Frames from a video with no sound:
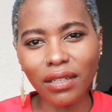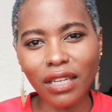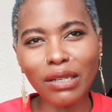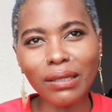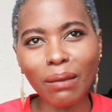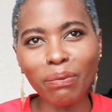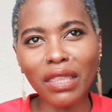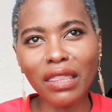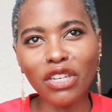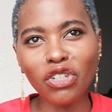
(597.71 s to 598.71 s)
into
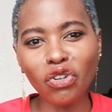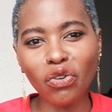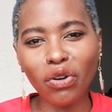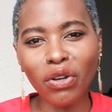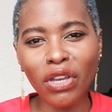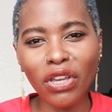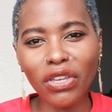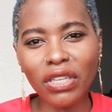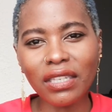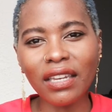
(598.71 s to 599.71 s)
something that you know
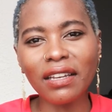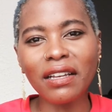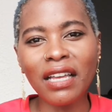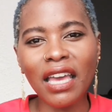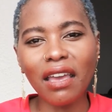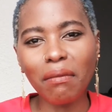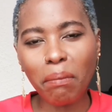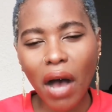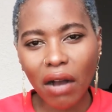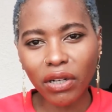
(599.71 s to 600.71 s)
it's gonna
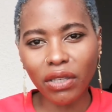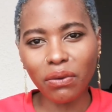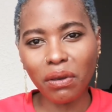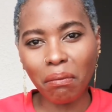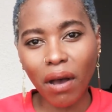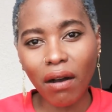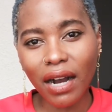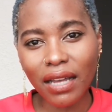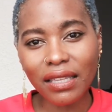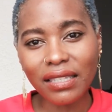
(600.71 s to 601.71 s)
empower you, empower
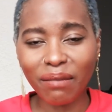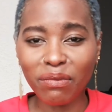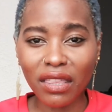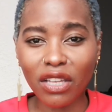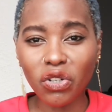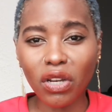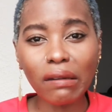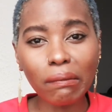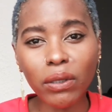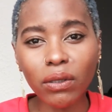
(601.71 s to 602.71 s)
others, something that you're going
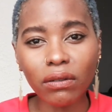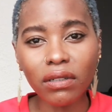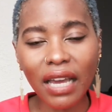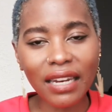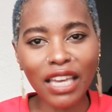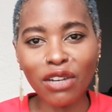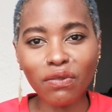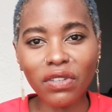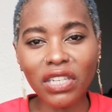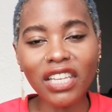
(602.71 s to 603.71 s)
to build. At the end of
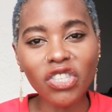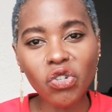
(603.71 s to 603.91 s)
the day, it's